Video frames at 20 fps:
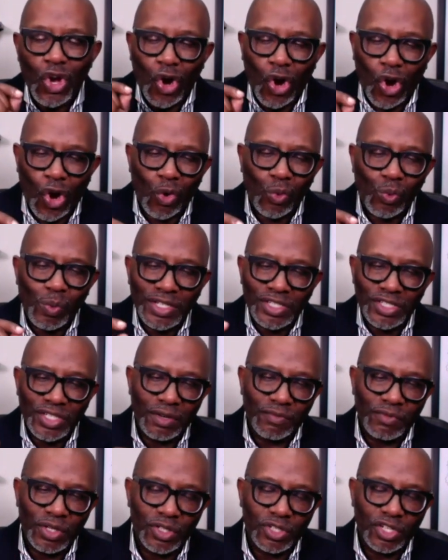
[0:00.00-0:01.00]
Always
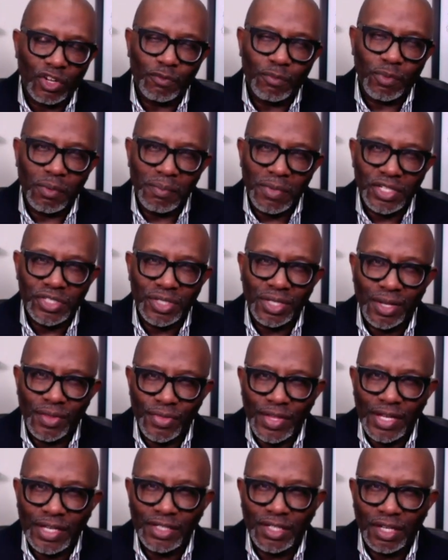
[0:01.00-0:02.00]
give yourself permission to
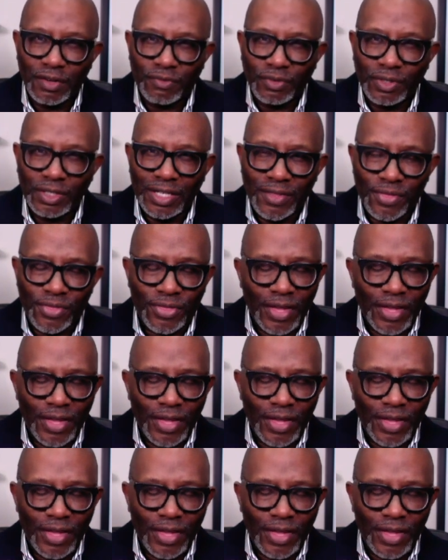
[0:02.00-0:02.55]
think differently.